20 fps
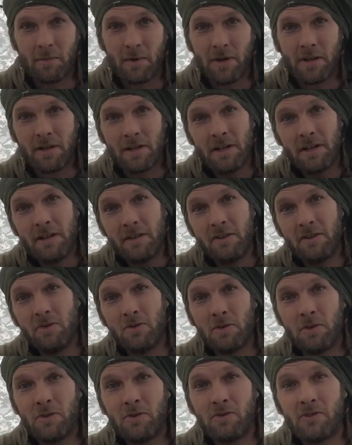But
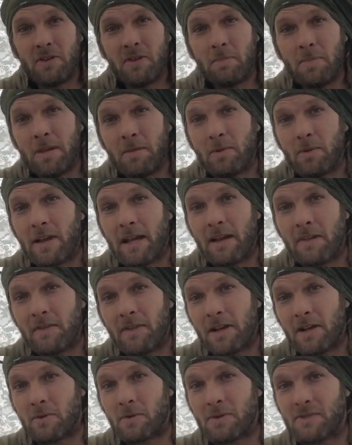you see people out
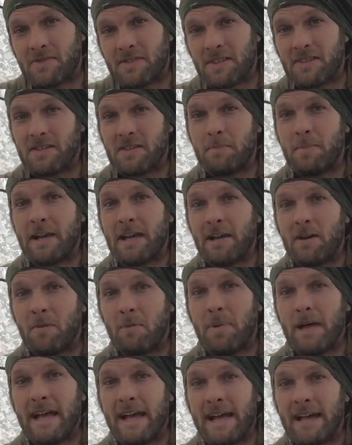there with 60
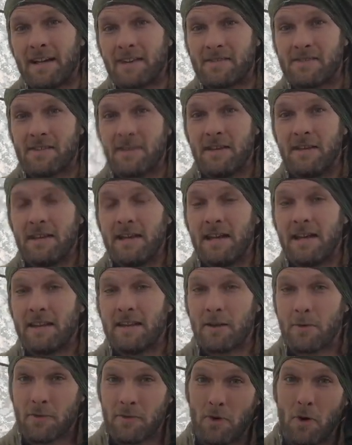pound packs, and
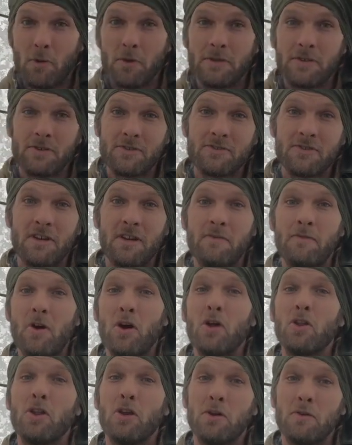they're throwing their stuff
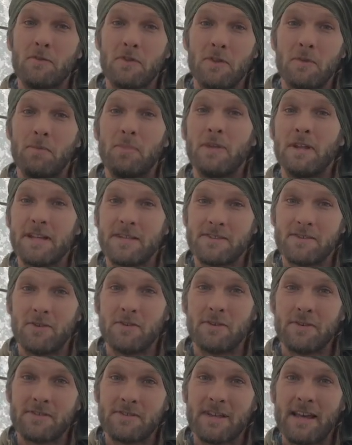all over the place
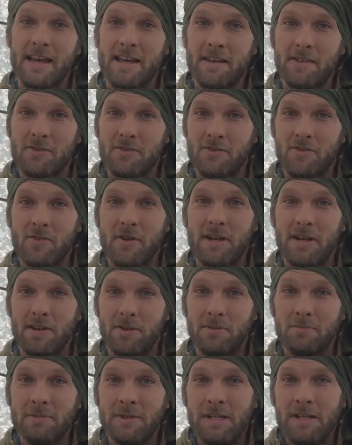on the side of the trail.